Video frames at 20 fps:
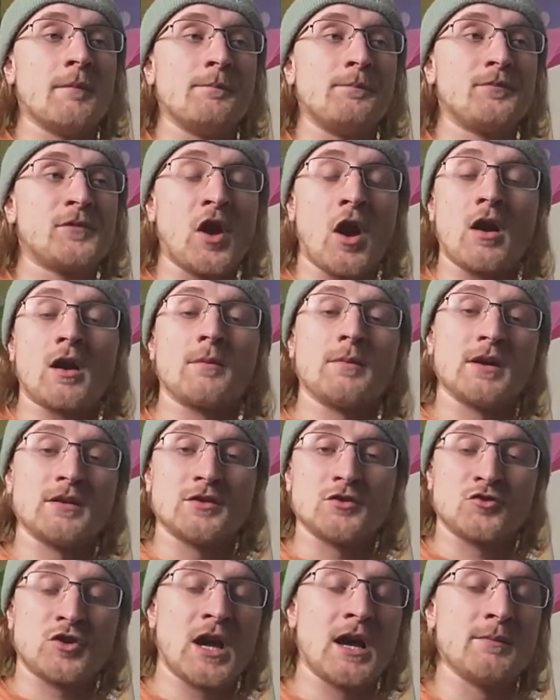talk about
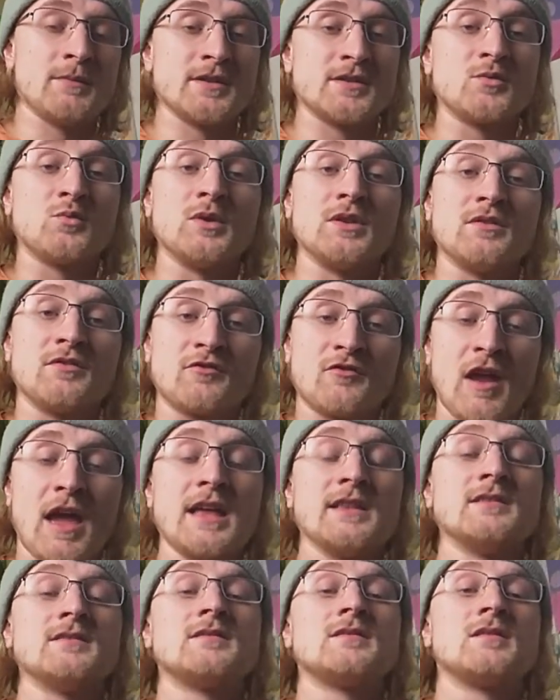their traumas with
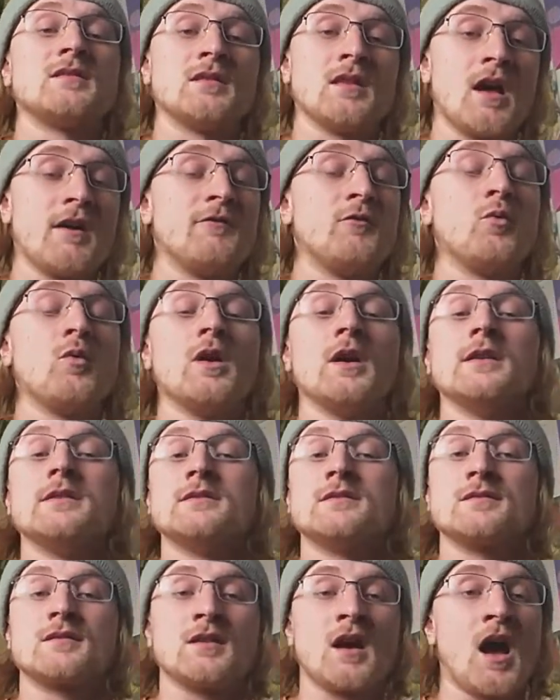friends, loved
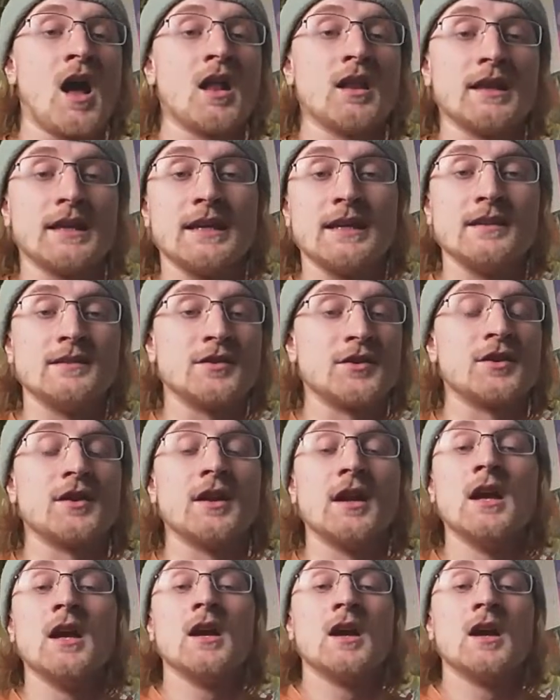ones, colleagues, or